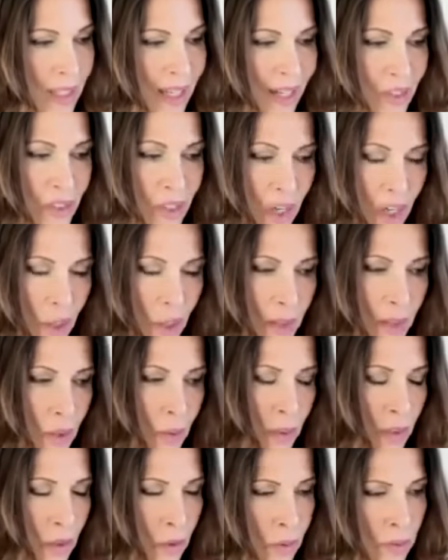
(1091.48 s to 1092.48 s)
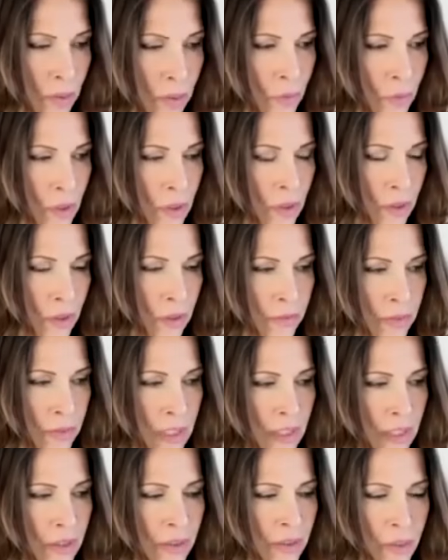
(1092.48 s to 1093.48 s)
I'll talk about 2024 in another
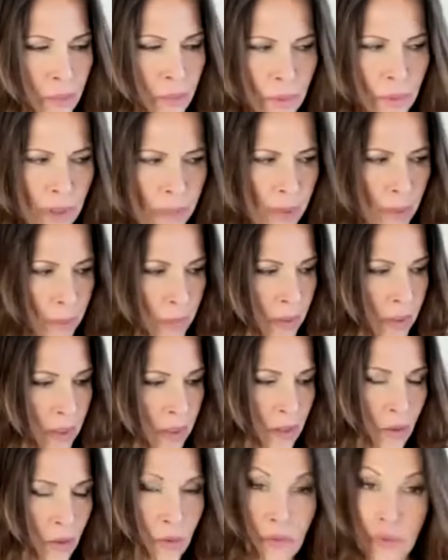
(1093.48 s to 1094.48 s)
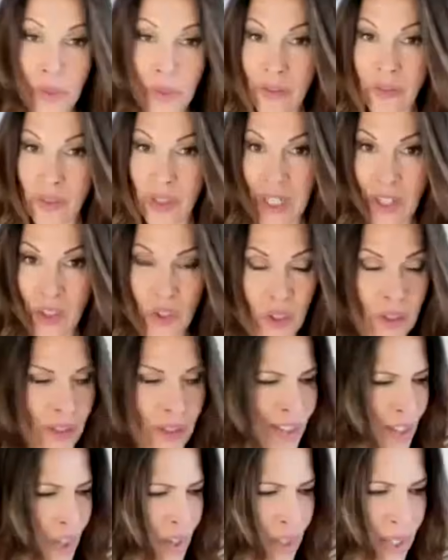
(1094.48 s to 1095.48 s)
video. It's really about building a new foundation.
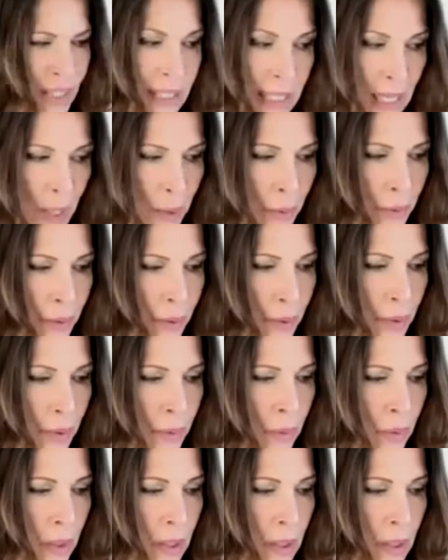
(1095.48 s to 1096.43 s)
Start it now, though.